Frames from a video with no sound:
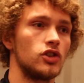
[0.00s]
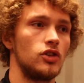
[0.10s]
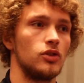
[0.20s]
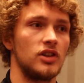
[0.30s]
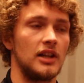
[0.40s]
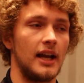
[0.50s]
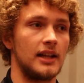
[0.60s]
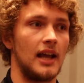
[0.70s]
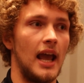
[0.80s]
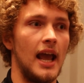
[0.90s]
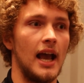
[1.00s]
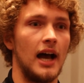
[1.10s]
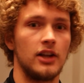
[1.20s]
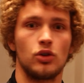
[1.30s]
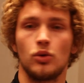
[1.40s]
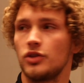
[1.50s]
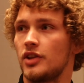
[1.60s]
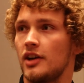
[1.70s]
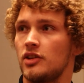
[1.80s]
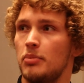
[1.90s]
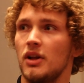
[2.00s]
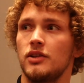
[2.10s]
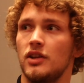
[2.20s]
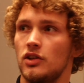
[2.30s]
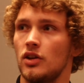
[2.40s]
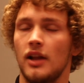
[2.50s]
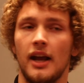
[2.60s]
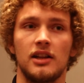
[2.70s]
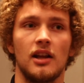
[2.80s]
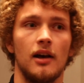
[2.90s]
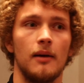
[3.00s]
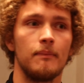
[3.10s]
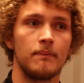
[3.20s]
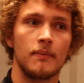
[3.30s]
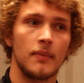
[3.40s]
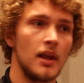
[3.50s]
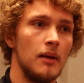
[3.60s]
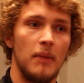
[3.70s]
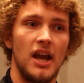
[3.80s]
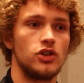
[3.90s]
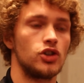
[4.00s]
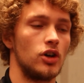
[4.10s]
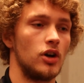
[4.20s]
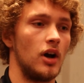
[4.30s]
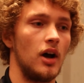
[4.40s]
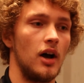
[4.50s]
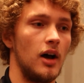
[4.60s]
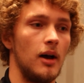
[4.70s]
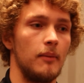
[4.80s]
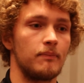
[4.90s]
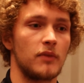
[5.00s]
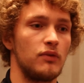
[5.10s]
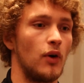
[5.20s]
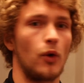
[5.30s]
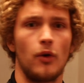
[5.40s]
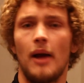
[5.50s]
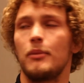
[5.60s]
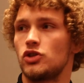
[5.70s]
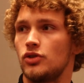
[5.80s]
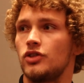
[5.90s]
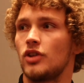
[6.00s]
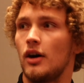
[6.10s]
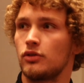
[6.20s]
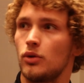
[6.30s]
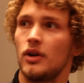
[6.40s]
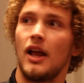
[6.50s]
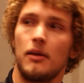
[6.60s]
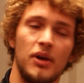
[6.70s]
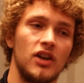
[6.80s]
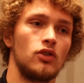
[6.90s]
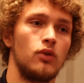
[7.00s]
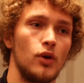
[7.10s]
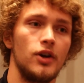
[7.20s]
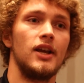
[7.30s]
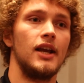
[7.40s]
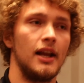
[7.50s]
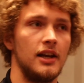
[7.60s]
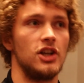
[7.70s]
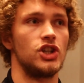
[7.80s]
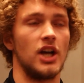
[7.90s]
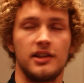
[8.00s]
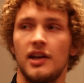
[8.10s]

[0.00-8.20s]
just using like the AI tools that is built into like the major photogrammetry software like Pix4D and DGI